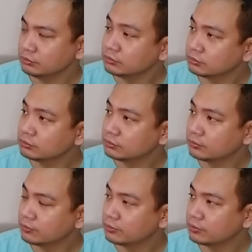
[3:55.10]

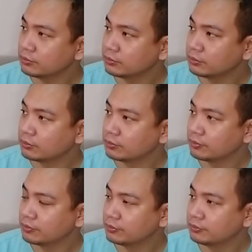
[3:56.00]

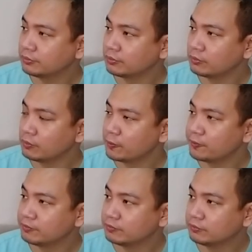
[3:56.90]

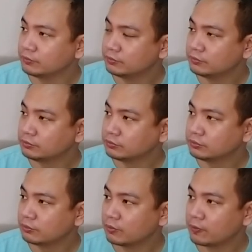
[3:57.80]

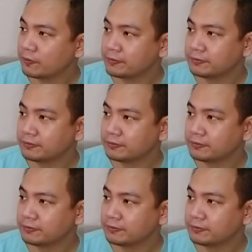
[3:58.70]
The person shown says nothing.